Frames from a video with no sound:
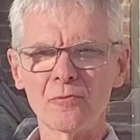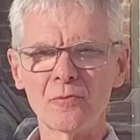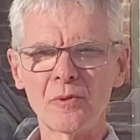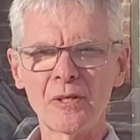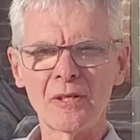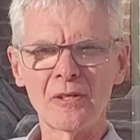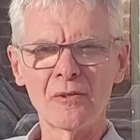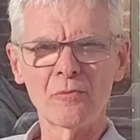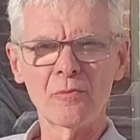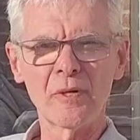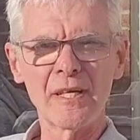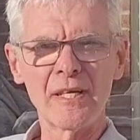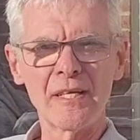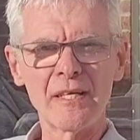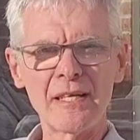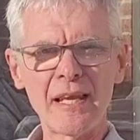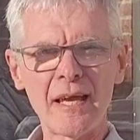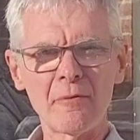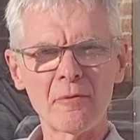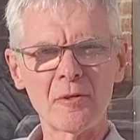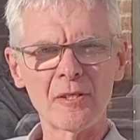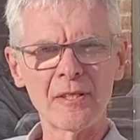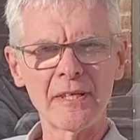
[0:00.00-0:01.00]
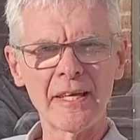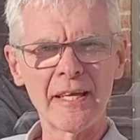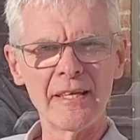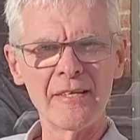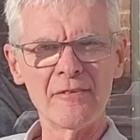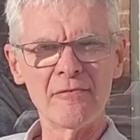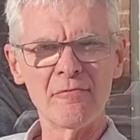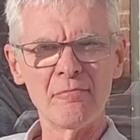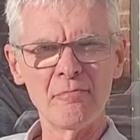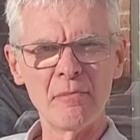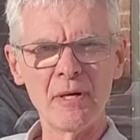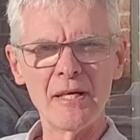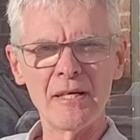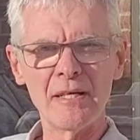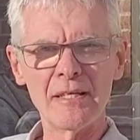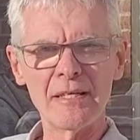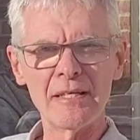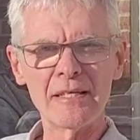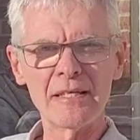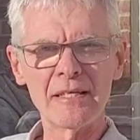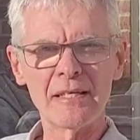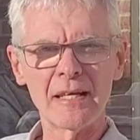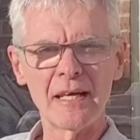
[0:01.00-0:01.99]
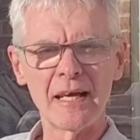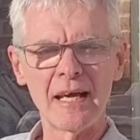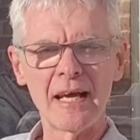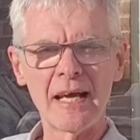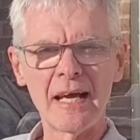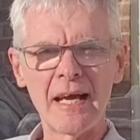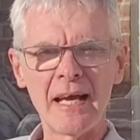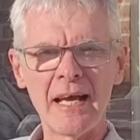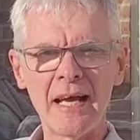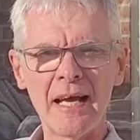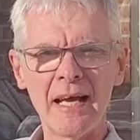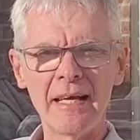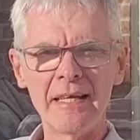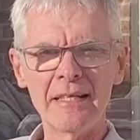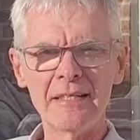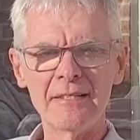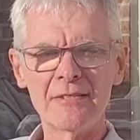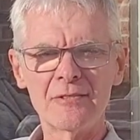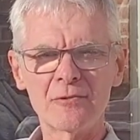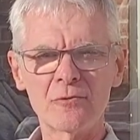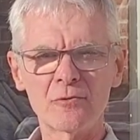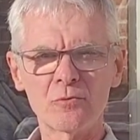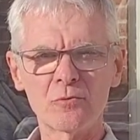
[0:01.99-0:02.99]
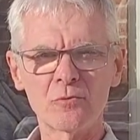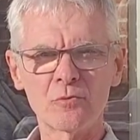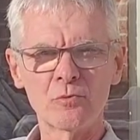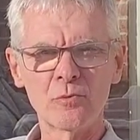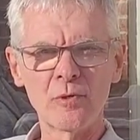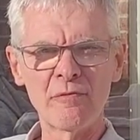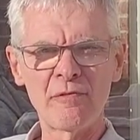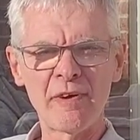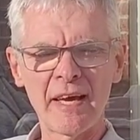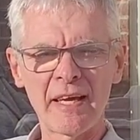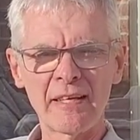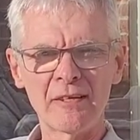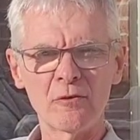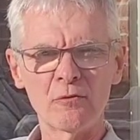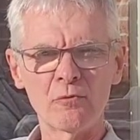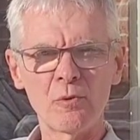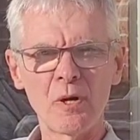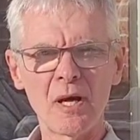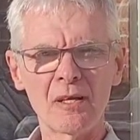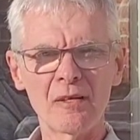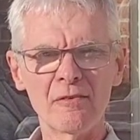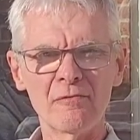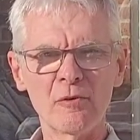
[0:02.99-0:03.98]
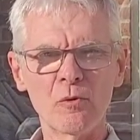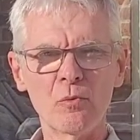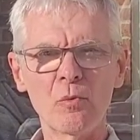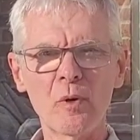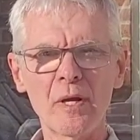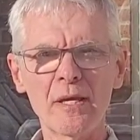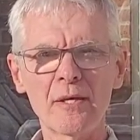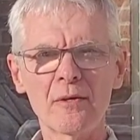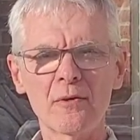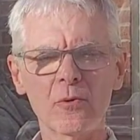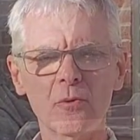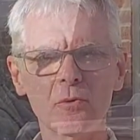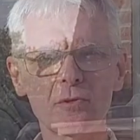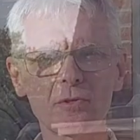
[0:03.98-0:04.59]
Well, we're now at the end of May and we've had a run of a week or